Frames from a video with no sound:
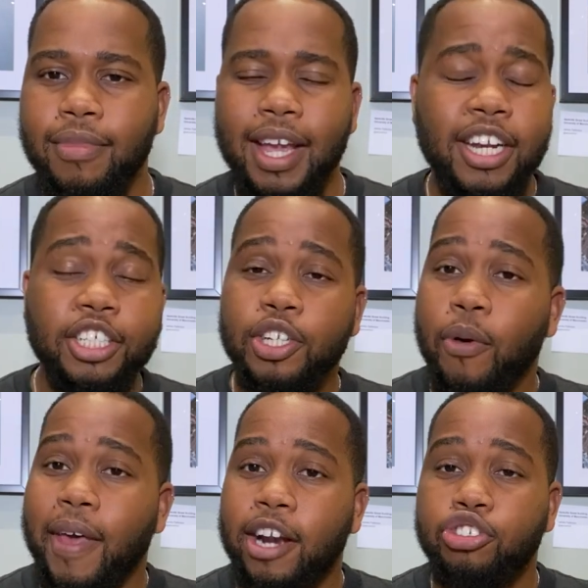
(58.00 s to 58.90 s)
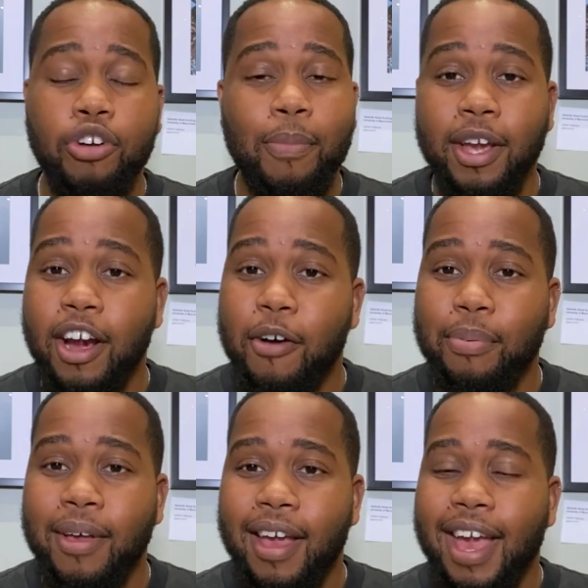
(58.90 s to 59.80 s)
And just know that tripping
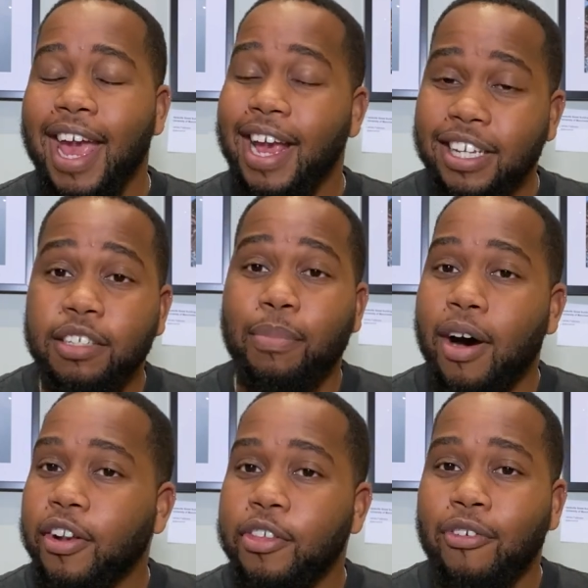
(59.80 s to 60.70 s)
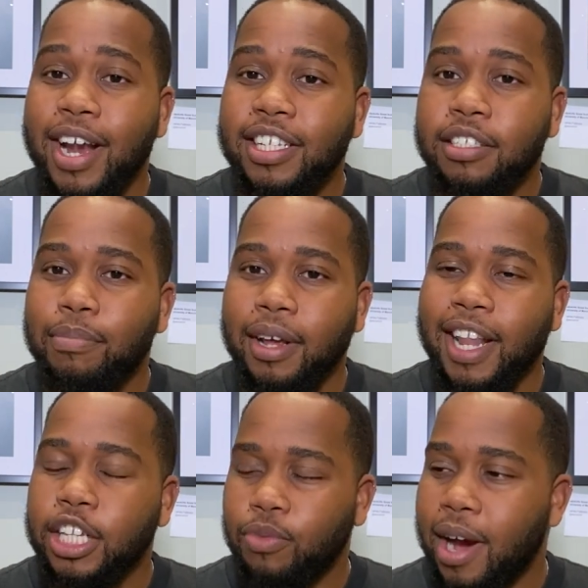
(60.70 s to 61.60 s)
up is a part of the race, but
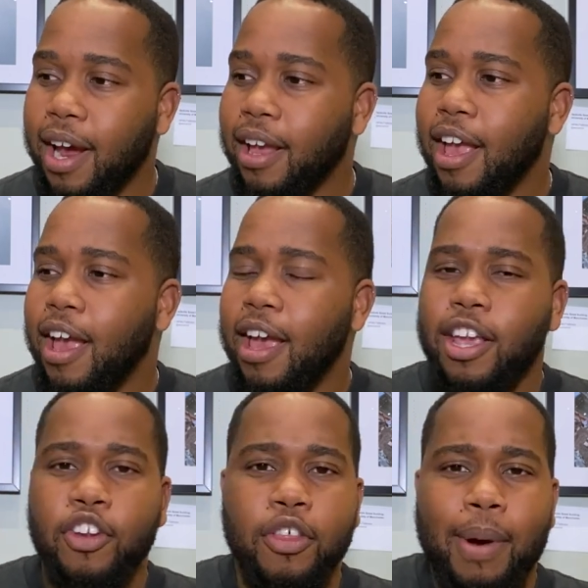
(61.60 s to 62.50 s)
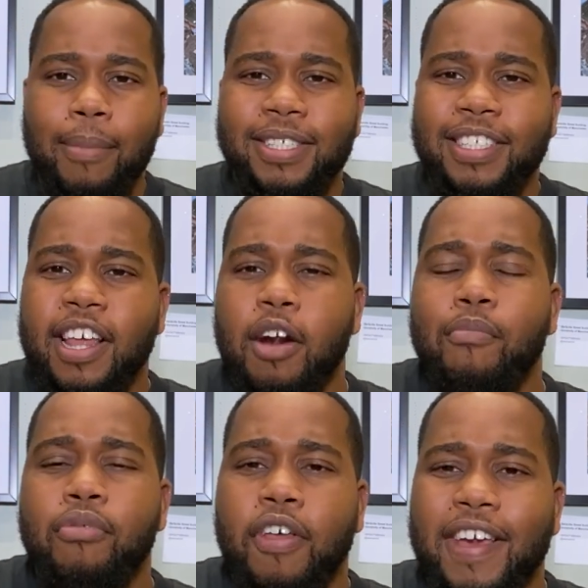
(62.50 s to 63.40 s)
that's why, you know, the Bible says that a
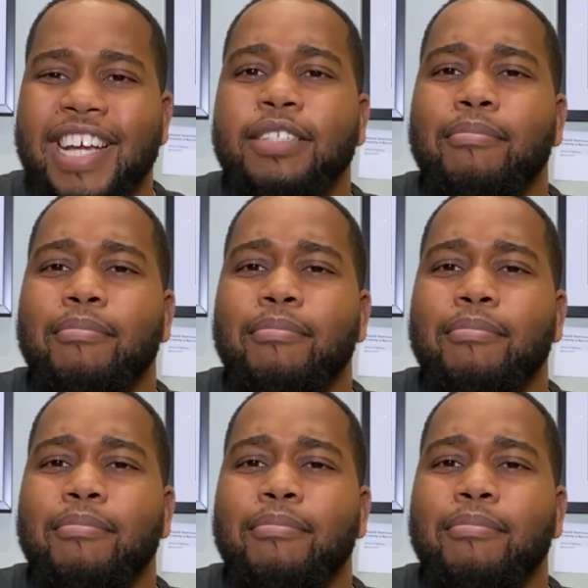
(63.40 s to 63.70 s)
brother is